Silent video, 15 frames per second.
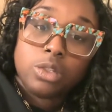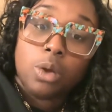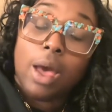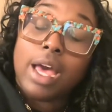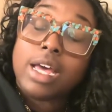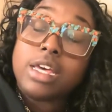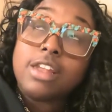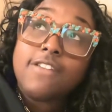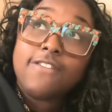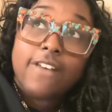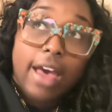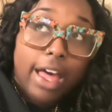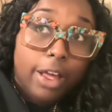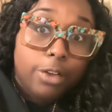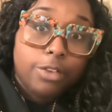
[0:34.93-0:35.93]
So I could have
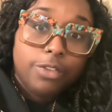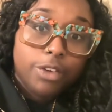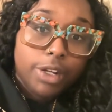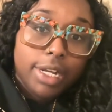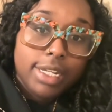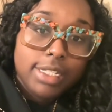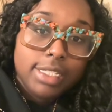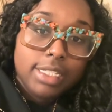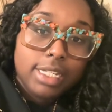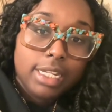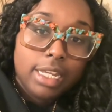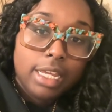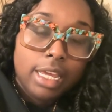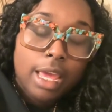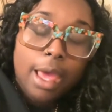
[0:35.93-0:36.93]
filed for
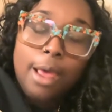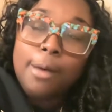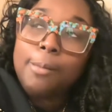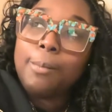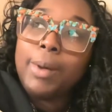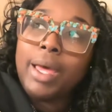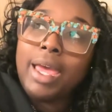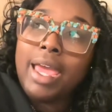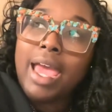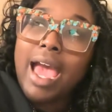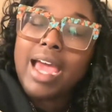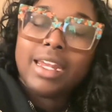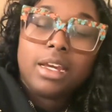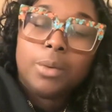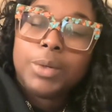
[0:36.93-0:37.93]
custody, but
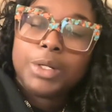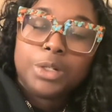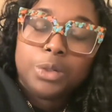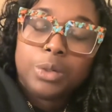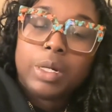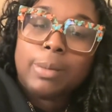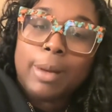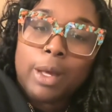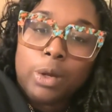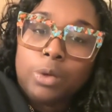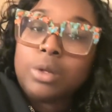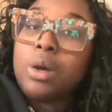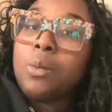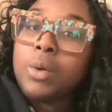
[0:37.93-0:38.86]
I didn't want to do it on my own.